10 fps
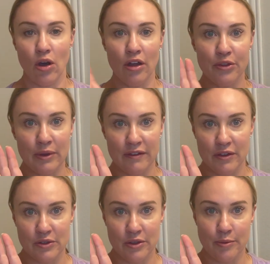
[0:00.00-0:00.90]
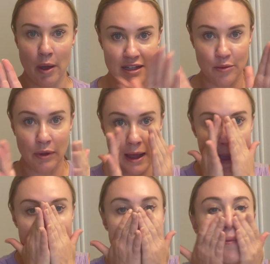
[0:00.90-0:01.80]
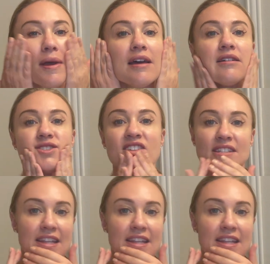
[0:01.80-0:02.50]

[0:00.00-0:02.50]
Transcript: Mix the products and apply directly to the skin.